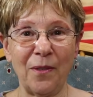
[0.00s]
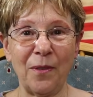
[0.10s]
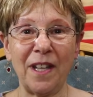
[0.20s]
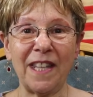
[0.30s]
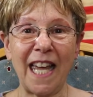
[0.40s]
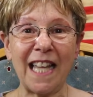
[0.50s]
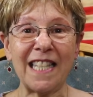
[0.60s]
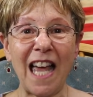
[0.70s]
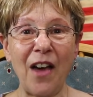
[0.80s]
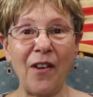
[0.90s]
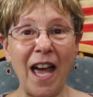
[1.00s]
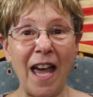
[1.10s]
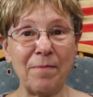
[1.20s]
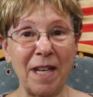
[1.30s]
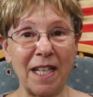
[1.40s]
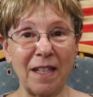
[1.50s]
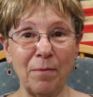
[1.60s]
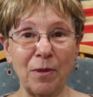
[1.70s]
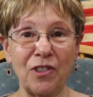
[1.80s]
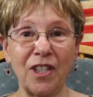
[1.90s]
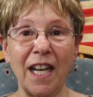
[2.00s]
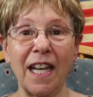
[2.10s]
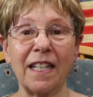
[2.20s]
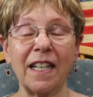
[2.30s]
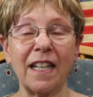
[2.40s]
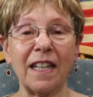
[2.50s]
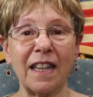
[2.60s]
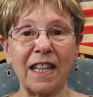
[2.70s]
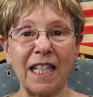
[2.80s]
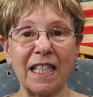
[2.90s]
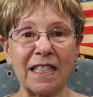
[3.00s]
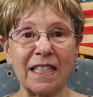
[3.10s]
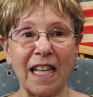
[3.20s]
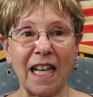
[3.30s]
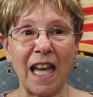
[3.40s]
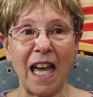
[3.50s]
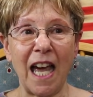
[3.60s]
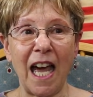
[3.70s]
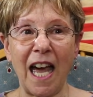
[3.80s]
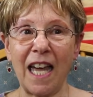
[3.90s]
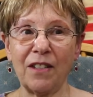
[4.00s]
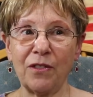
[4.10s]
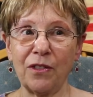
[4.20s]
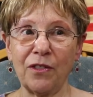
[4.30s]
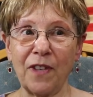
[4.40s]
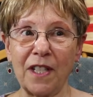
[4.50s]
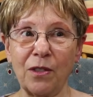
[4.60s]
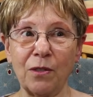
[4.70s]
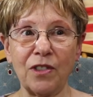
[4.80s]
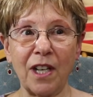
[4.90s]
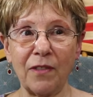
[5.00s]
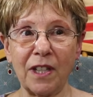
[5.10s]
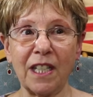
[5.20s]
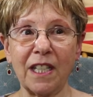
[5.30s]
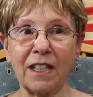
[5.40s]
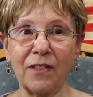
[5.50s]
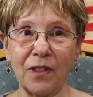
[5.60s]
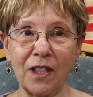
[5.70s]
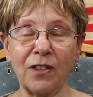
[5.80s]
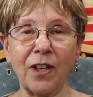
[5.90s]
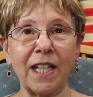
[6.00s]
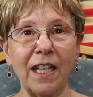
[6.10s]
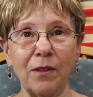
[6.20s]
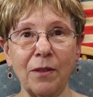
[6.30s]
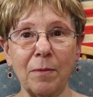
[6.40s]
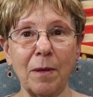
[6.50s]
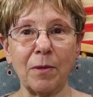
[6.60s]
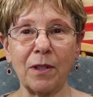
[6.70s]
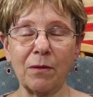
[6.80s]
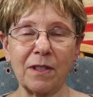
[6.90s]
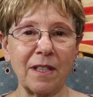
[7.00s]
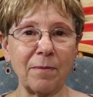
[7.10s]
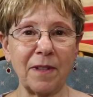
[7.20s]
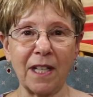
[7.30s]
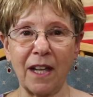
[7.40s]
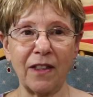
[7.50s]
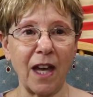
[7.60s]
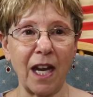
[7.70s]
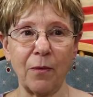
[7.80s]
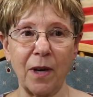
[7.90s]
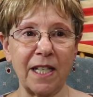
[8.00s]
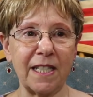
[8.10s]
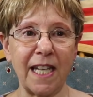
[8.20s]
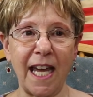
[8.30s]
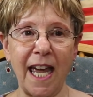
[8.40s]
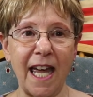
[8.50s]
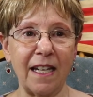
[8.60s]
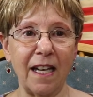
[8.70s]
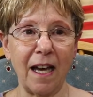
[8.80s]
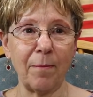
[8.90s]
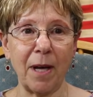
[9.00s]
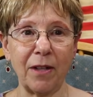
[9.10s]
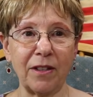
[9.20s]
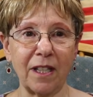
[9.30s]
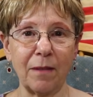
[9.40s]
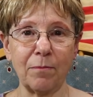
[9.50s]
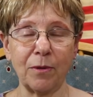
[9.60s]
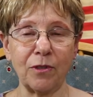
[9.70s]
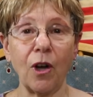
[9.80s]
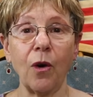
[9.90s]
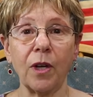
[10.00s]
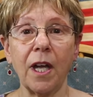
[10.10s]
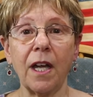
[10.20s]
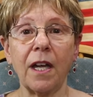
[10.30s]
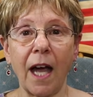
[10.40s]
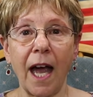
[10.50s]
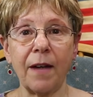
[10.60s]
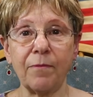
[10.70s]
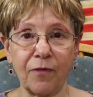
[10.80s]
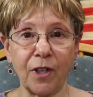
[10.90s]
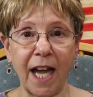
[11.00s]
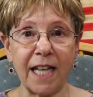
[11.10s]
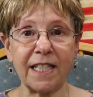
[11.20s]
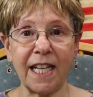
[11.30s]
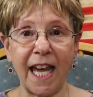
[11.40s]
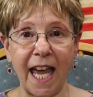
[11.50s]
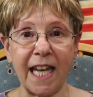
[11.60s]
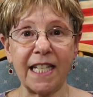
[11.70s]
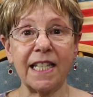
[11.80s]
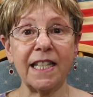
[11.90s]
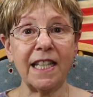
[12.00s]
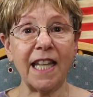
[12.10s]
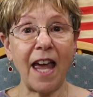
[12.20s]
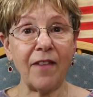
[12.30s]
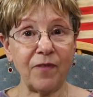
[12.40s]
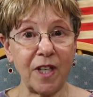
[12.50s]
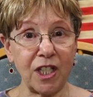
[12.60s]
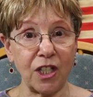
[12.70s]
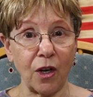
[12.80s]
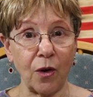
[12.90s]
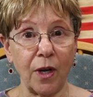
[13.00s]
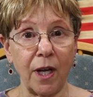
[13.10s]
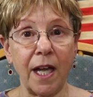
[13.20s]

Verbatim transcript: Well, that's how I make kombucha. And the thing is, I don't know if I told you everything in the video. I can't remember. There was something I thought I wanted to add about the kombucha. Oh, I forgot to add in that video,